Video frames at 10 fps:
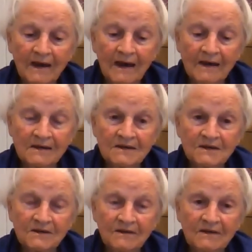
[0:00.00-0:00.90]
And
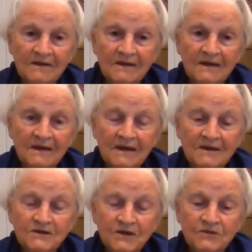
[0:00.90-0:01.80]

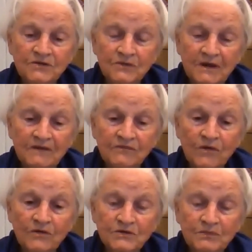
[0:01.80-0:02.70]
in so doing, of
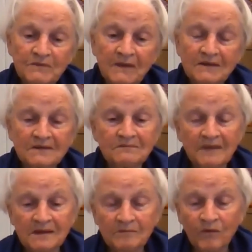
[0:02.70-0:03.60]
course, we met
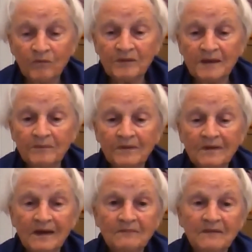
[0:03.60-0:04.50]
many more people,
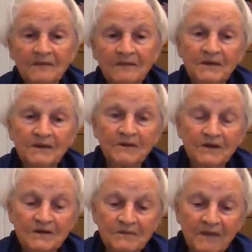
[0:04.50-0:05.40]
and many people
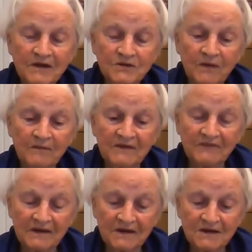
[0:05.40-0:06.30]
heard about Swami
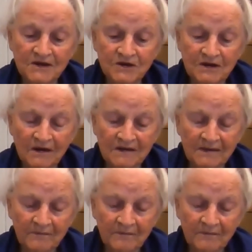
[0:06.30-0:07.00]
Venkatesananda.